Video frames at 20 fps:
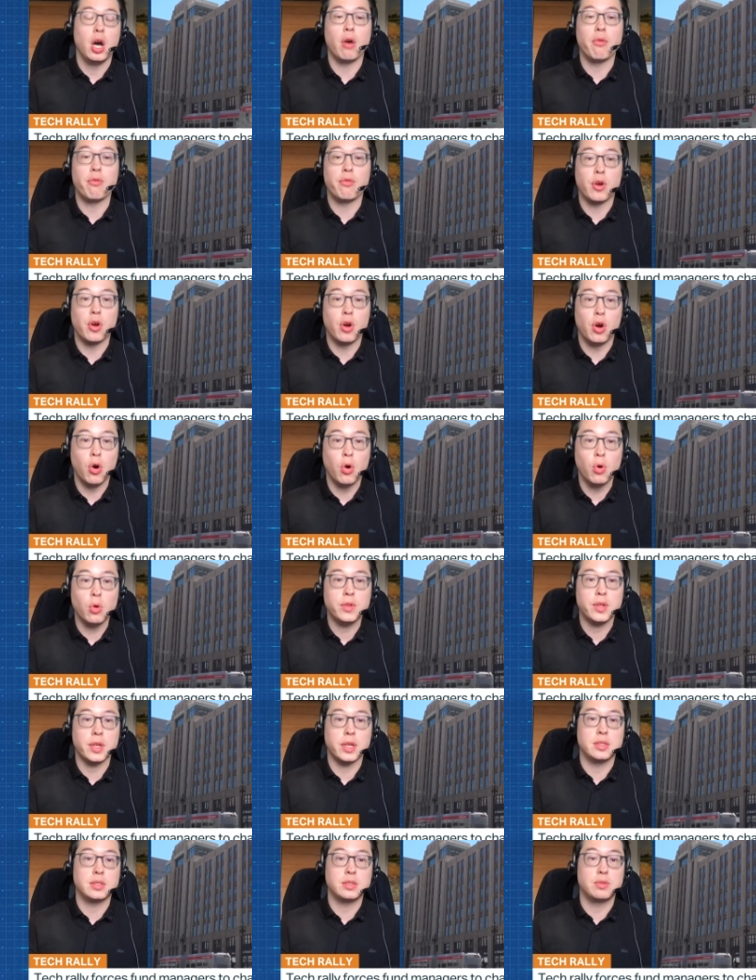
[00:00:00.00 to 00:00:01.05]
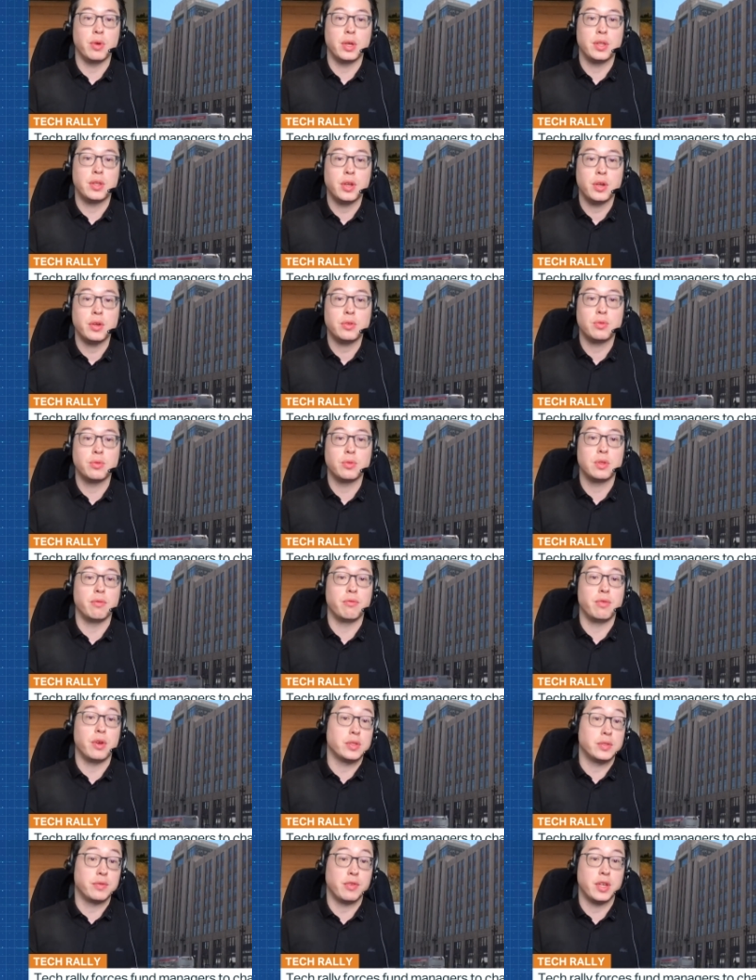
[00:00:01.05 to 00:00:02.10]
of their holdings to adhere to
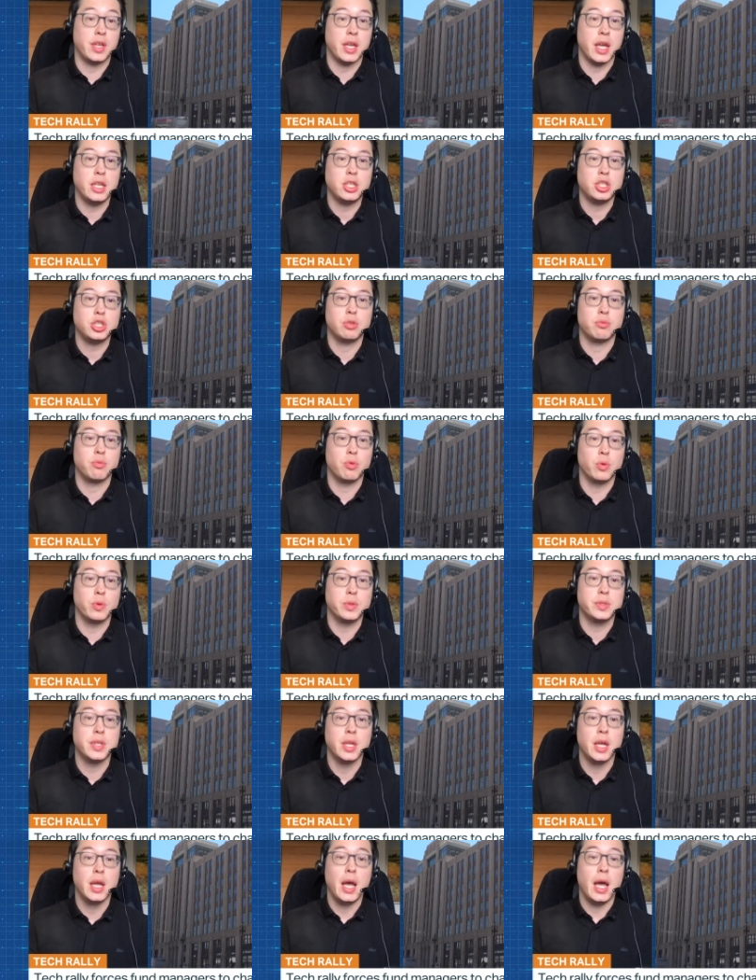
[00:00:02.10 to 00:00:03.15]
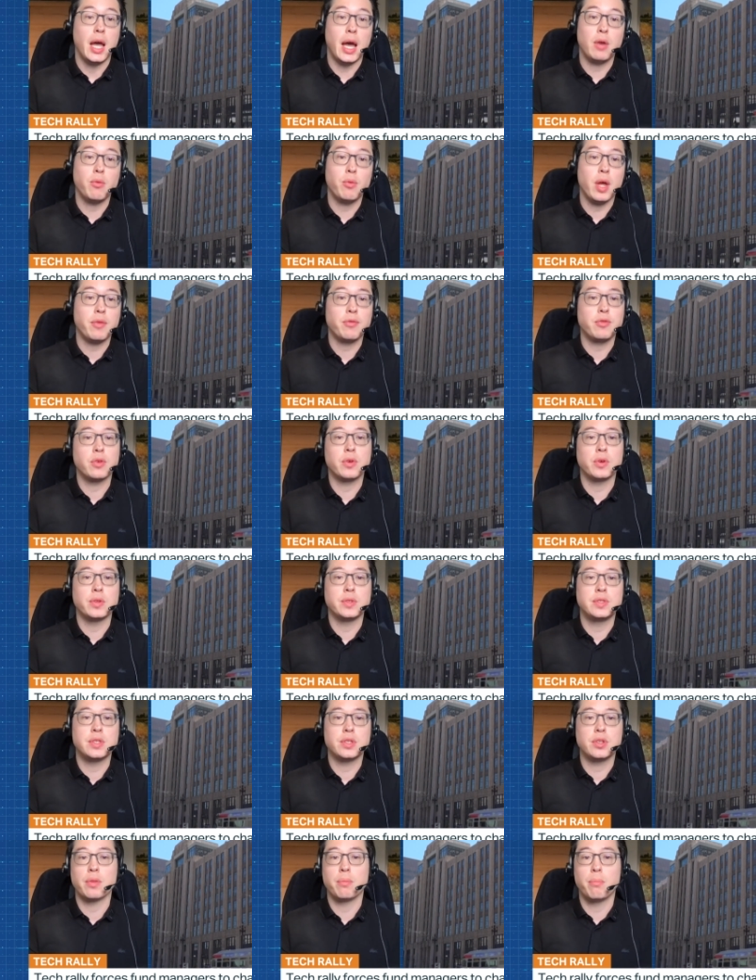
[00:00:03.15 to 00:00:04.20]
diversification rules, and we have to
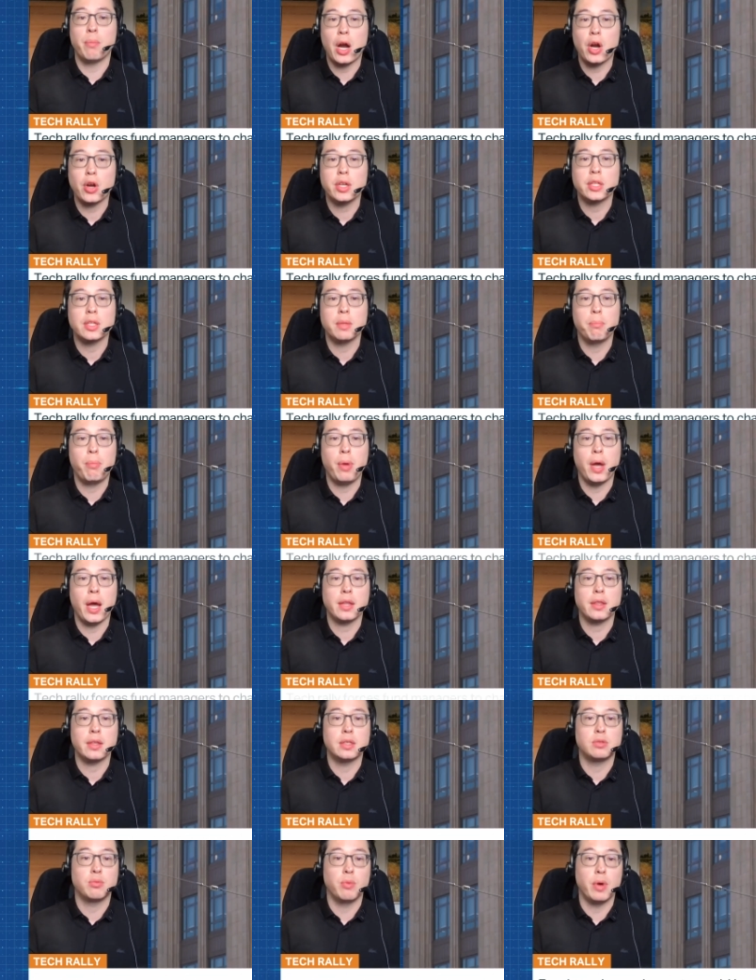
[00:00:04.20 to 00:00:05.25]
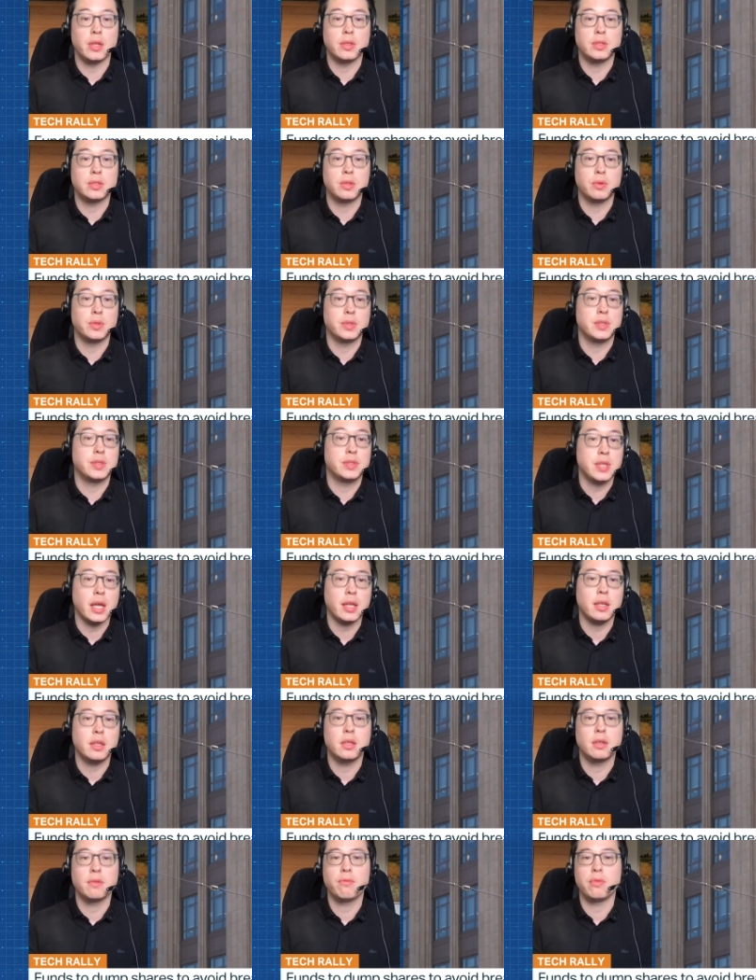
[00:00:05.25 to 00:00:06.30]
consider the market impact as well. So the
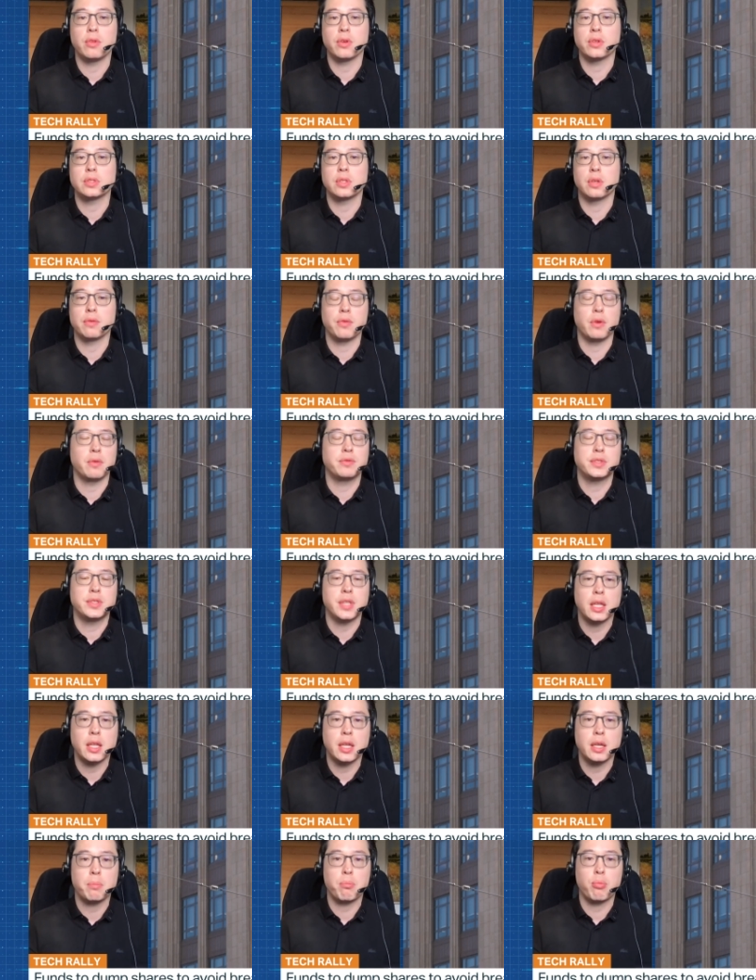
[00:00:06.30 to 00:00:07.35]
sudden influx of selling